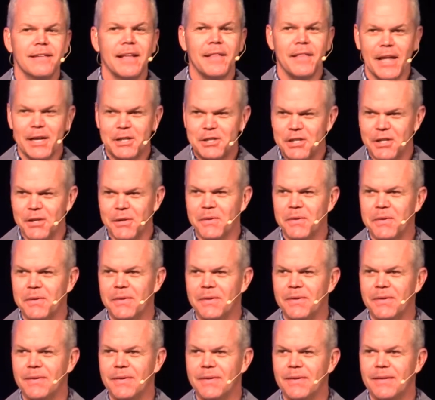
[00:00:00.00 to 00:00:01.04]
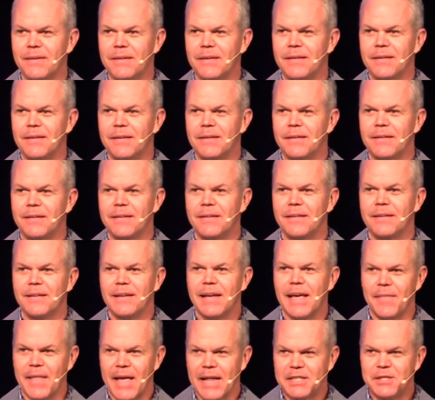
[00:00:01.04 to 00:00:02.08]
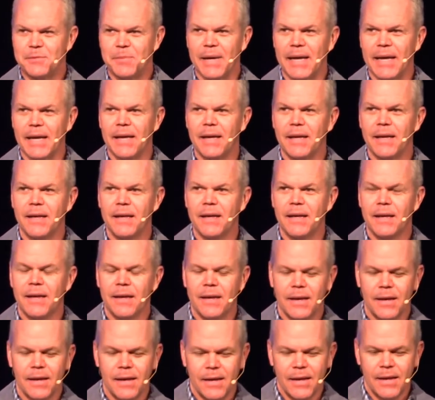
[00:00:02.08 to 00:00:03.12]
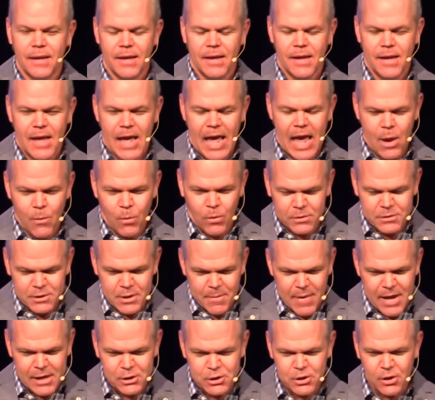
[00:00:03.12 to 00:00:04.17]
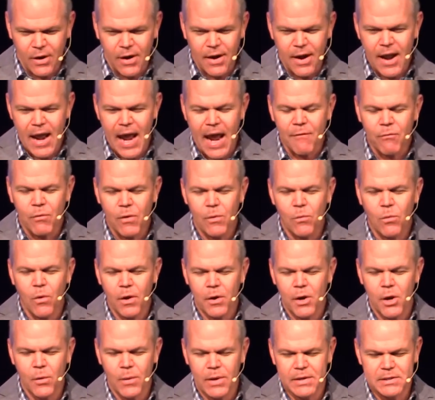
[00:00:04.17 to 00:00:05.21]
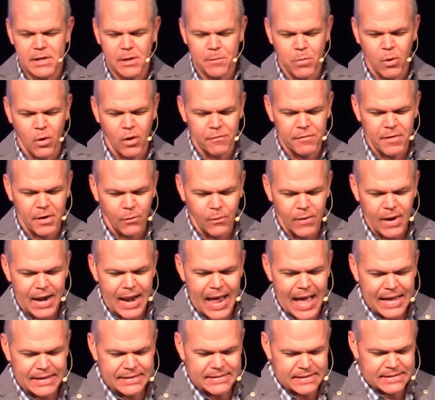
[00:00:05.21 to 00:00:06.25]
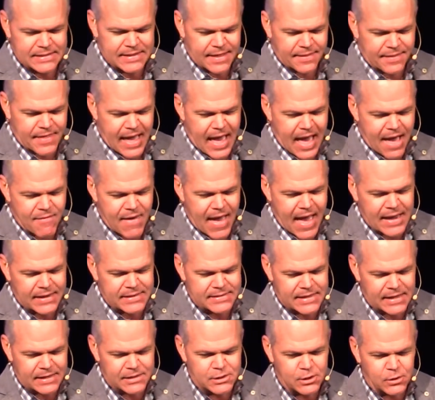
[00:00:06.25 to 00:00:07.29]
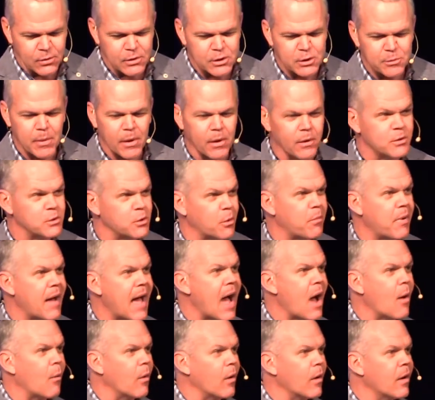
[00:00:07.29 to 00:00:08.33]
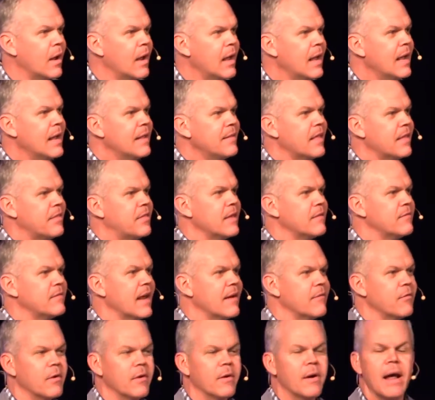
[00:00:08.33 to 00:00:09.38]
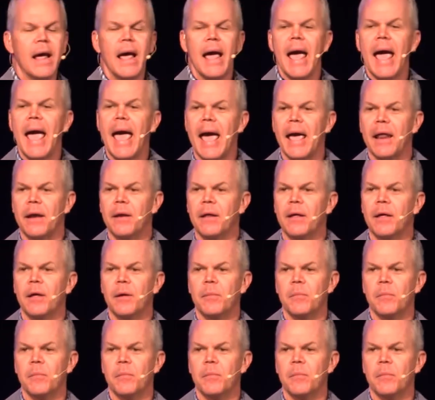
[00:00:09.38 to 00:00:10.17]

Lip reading: and that's you, and that's me, he wants to make sure everyone who isn't perfect realizes that they have access to a spiritual power that they've never had